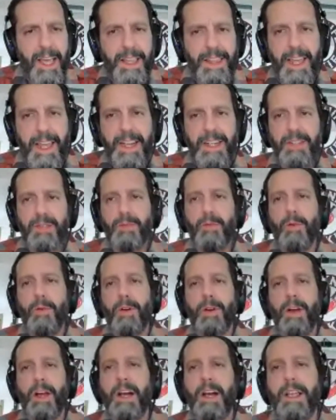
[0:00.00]
Thanks
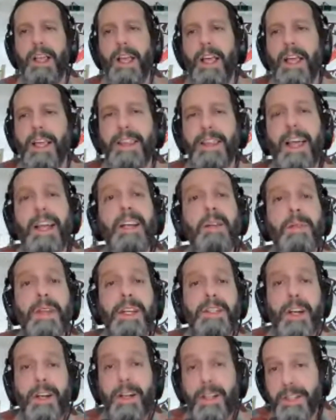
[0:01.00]
for uh, letting me
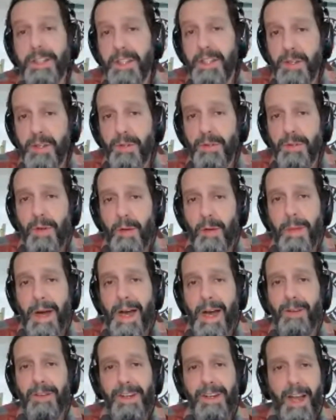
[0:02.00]
talk to you
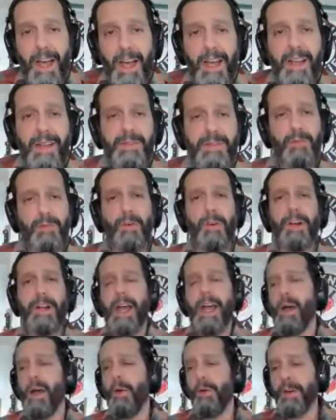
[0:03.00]
about knives for an
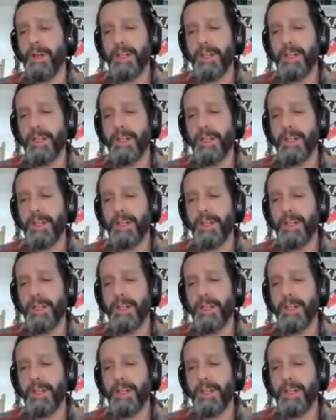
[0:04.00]
hour.